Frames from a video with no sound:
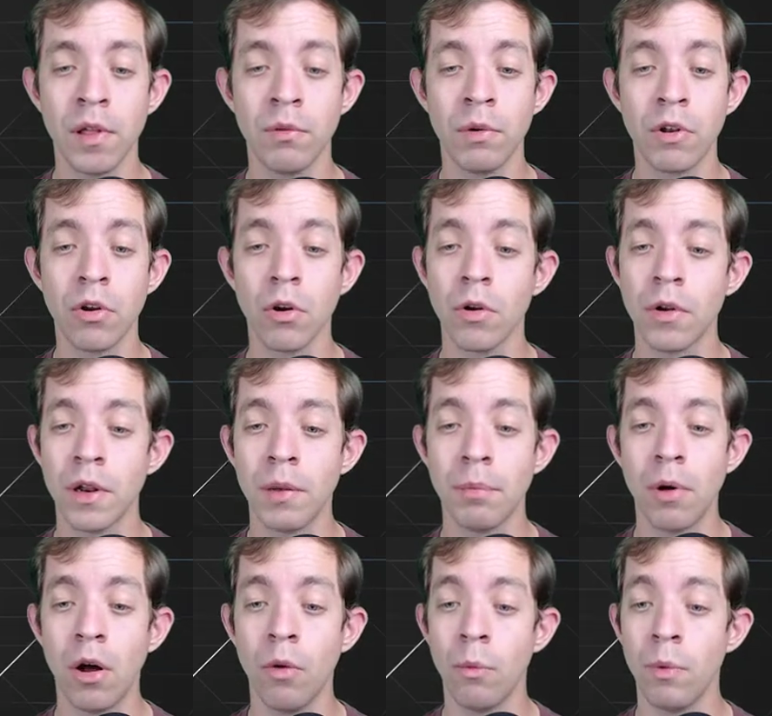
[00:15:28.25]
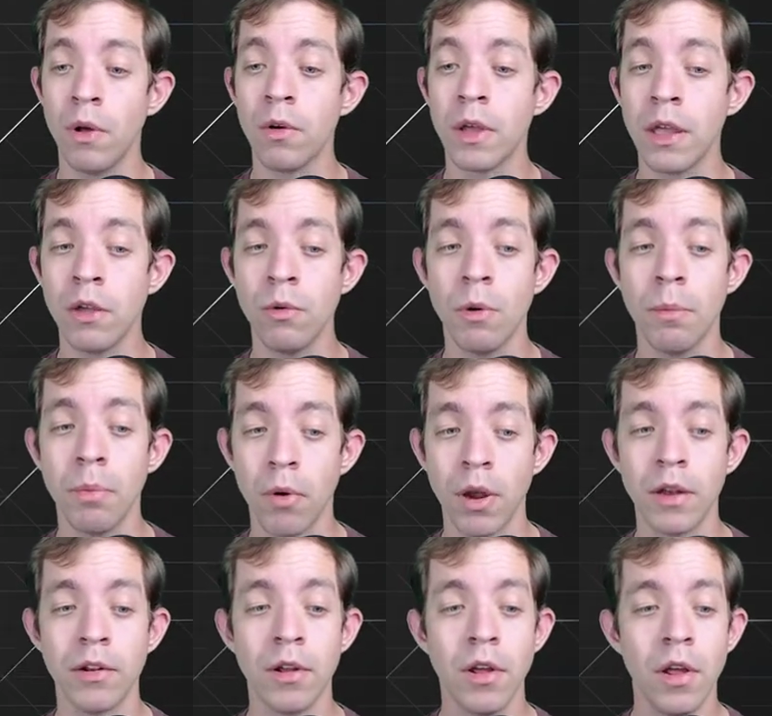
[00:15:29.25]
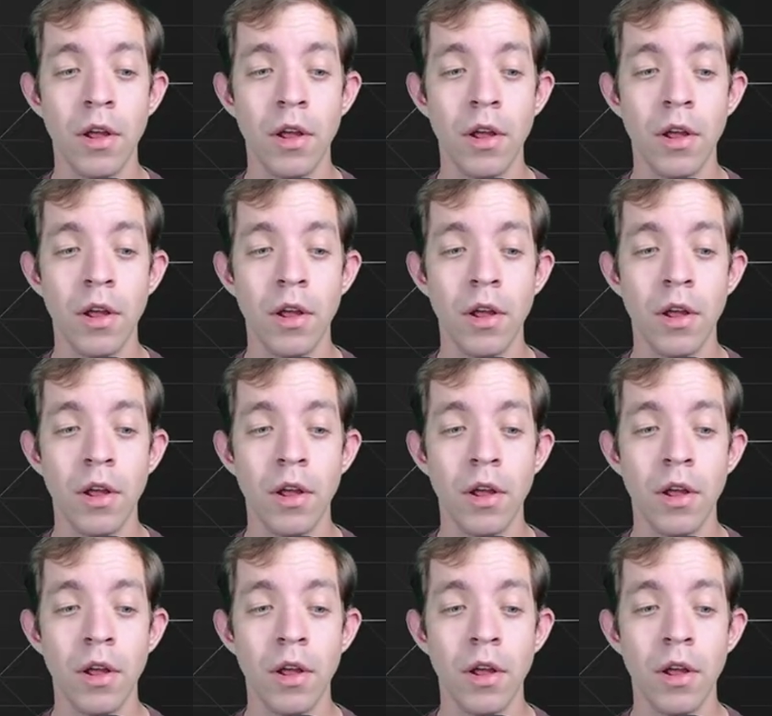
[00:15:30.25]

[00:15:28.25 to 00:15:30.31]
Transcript: returning the ball will get you a point.